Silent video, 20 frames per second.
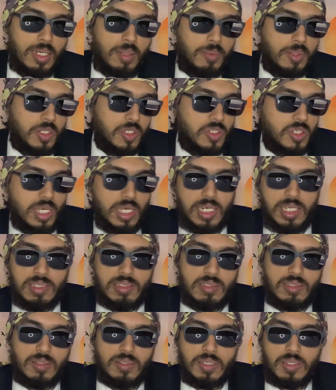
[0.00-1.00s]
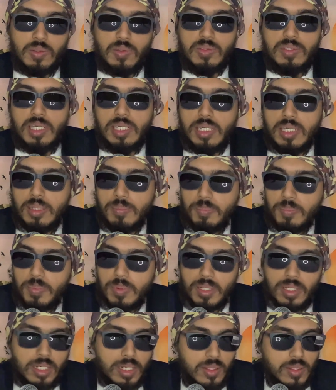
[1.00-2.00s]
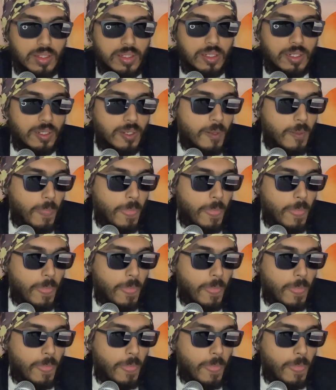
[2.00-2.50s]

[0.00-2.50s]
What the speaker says: Because China is looking to set up another